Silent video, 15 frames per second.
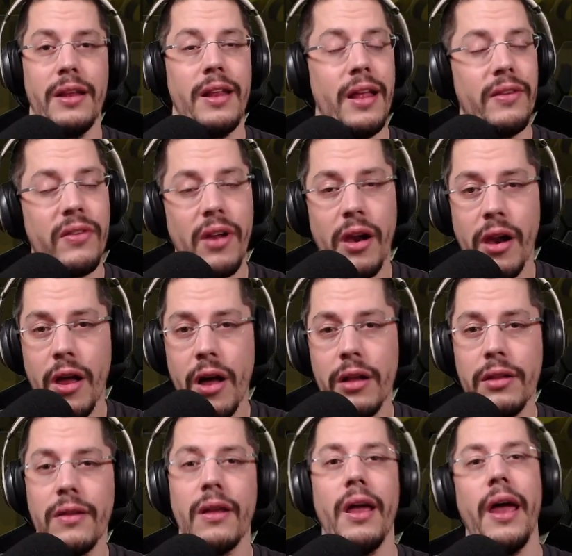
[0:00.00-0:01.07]
That's a
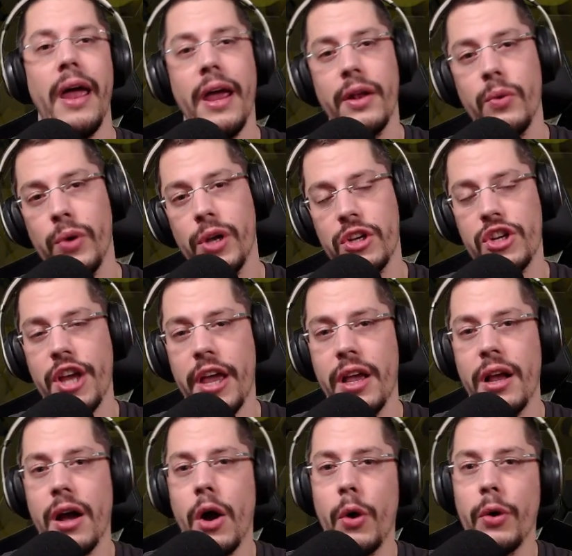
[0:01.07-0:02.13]
lot, and we are
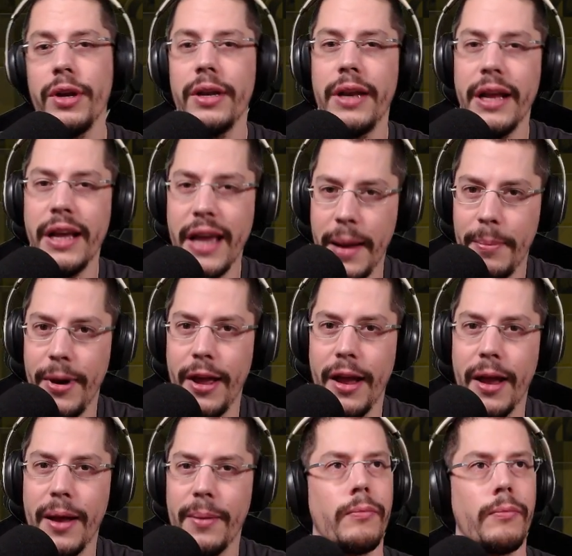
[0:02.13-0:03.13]
checking out the gameplay.